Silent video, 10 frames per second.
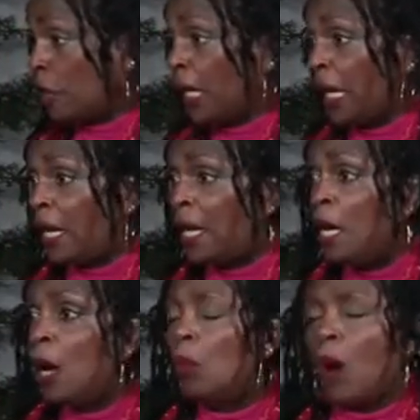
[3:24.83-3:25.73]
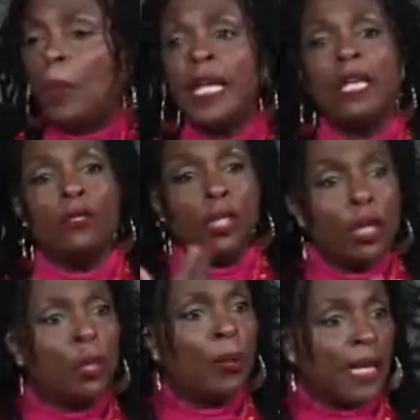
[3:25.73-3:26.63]
King, what we can
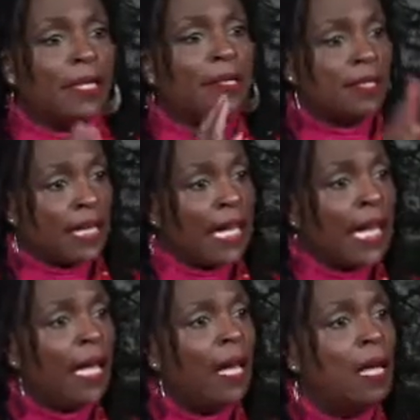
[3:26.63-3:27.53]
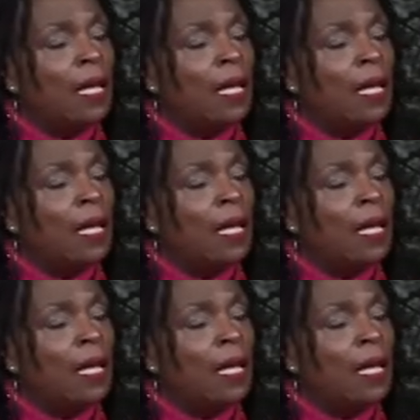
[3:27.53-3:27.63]
do is see